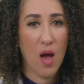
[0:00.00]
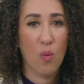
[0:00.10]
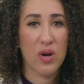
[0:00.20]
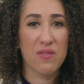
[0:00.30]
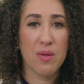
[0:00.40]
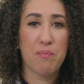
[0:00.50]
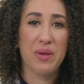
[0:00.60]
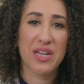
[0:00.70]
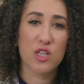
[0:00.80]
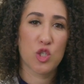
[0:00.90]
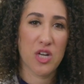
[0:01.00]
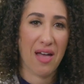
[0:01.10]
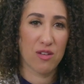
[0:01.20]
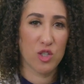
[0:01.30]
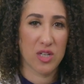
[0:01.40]
One of the biggest
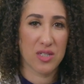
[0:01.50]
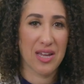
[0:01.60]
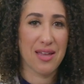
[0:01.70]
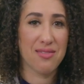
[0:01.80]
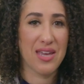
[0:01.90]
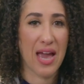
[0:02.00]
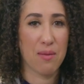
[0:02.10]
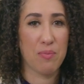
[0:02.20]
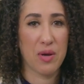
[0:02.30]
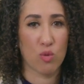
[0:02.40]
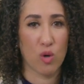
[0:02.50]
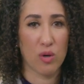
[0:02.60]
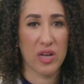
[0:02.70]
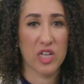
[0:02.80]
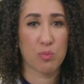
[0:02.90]
challenges in the NP
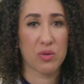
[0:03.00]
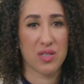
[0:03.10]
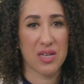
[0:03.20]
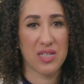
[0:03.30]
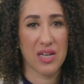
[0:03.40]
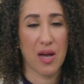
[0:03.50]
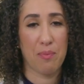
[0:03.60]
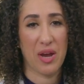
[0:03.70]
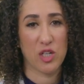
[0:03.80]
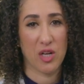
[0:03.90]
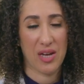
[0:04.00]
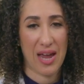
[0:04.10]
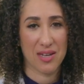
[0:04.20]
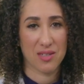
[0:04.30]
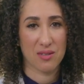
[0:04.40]
role is presenting a patient
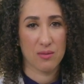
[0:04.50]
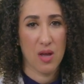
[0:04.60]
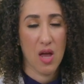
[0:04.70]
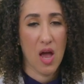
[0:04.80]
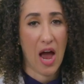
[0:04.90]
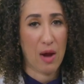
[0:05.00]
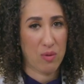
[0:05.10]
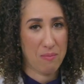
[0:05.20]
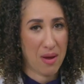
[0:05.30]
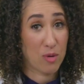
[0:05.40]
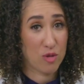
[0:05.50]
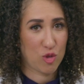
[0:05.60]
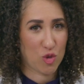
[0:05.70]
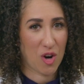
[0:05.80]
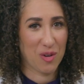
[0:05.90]
case. I remember the
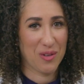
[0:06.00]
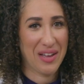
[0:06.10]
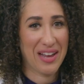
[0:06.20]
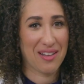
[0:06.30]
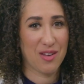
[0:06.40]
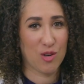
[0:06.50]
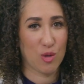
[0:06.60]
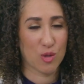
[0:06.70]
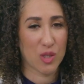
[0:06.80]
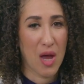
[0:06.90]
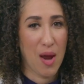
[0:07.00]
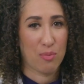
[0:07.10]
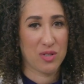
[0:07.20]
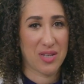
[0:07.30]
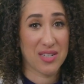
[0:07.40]
struggle in clinicals
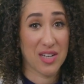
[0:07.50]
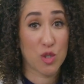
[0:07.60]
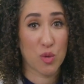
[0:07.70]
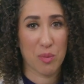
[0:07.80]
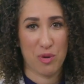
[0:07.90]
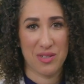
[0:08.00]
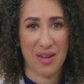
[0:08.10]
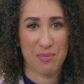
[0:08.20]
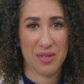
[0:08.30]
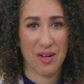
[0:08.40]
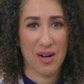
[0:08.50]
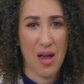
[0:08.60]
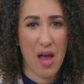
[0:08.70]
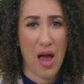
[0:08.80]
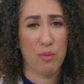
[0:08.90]
presenting to a preceptor.
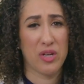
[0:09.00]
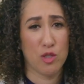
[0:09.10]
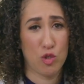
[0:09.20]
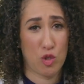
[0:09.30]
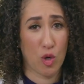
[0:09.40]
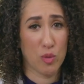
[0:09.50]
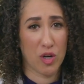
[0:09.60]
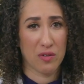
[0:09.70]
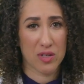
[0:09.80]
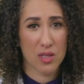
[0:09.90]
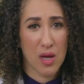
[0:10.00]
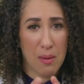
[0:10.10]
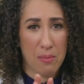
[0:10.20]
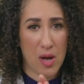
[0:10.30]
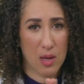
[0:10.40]
I would get so nervous,
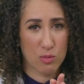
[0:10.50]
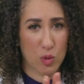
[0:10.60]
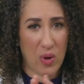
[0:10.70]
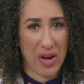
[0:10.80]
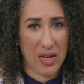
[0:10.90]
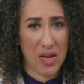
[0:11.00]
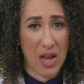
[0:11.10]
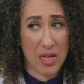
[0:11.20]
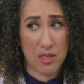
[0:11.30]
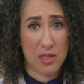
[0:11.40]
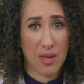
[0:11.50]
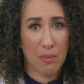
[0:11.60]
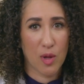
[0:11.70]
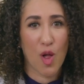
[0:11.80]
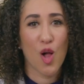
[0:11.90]
palms sweating, and
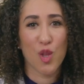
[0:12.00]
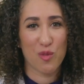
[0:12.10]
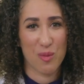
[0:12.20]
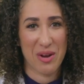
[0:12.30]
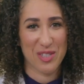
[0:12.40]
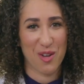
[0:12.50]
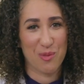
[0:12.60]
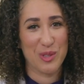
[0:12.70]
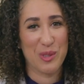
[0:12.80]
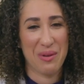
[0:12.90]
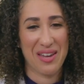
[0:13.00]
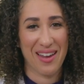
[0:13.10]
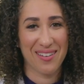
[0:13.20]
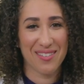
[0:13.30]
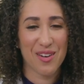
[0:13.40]
stumble all over myself when
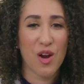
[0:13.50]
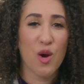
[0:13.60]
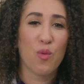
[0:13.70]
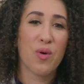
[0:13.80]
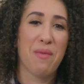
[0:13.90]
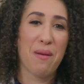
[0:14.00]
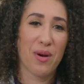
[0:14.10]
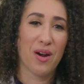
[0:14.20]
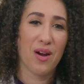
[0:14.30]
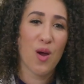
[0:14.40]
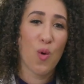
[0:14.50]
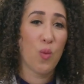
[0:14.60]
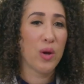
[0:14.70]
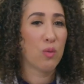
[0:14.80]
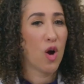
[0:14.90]
speaking. Remember,
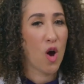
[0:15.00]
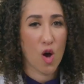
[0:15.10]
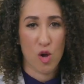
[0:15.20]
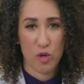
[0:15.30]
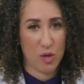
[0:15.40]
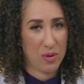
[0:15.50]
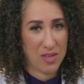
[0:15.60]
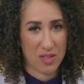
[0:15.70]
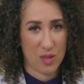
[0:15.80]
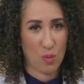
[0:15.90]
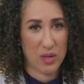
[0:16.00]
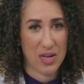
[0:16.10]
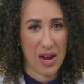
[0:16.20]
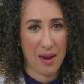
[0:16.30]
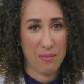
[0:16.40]
we were all new at this at one
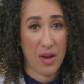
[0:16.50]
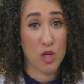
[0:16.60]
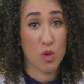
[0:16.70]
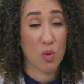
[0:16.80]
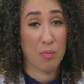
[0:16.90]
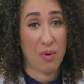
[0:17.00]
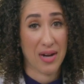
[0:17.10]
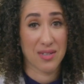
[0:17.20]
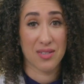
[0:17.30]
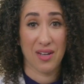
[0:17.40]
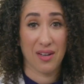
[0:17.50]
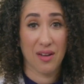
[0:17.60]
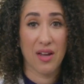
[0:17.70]
time, and you are practicing.